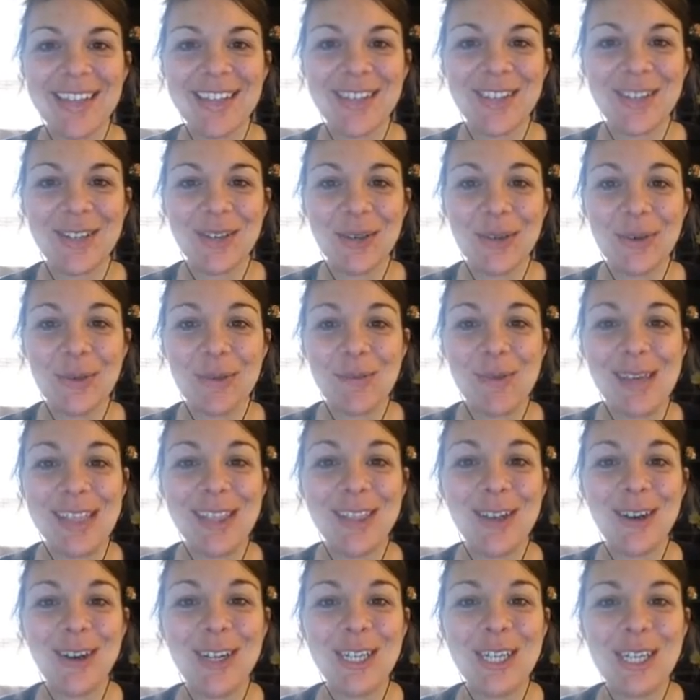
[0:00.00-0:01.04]
to be
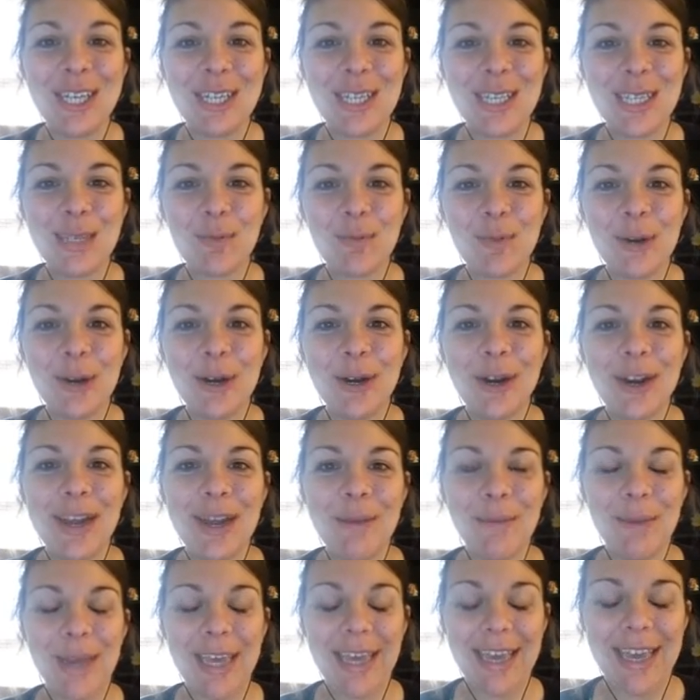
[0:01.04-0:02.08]
launching this
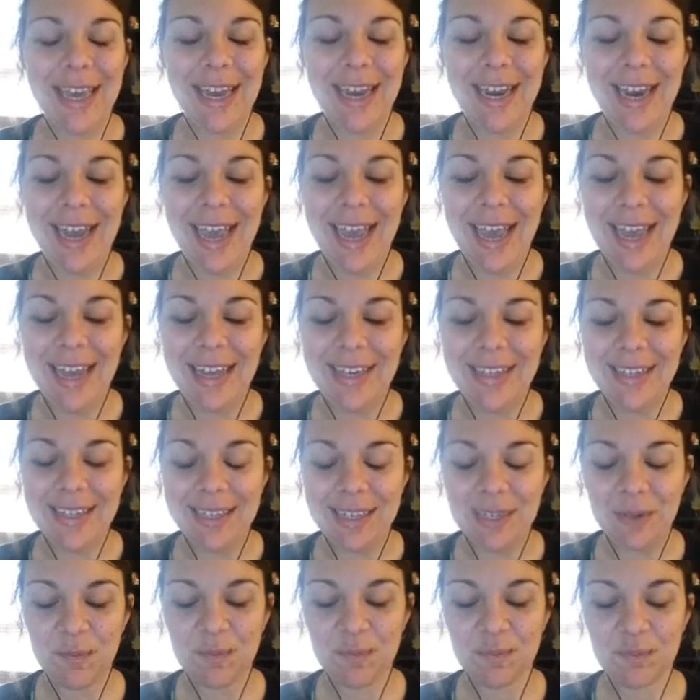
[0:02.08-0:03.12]
program again. And
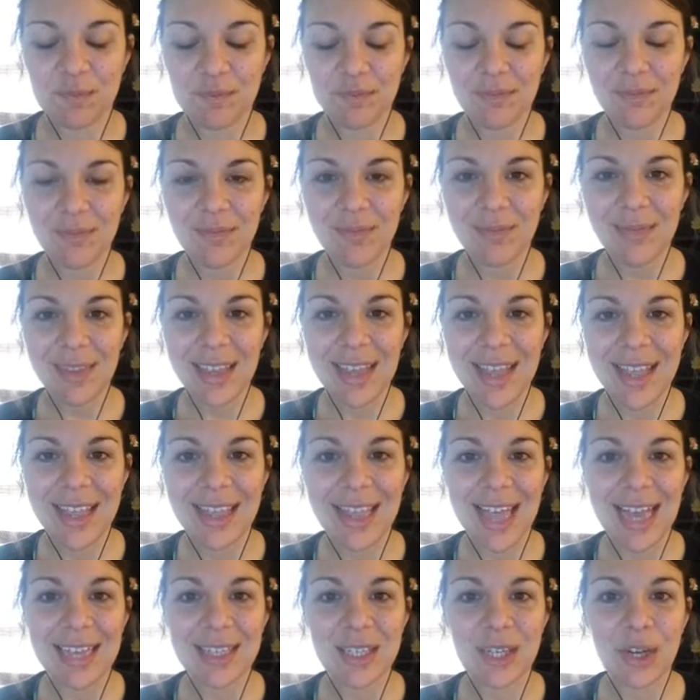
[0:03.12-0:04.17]

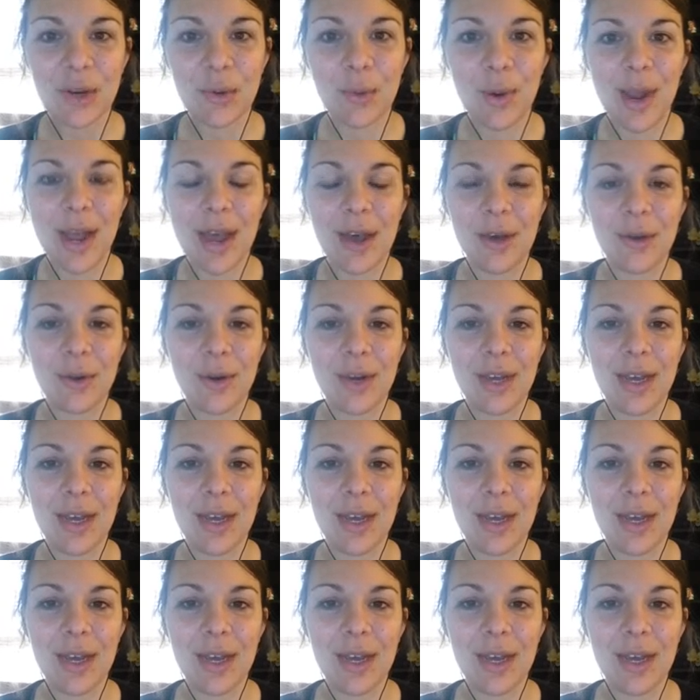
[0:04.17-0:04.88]
last go round,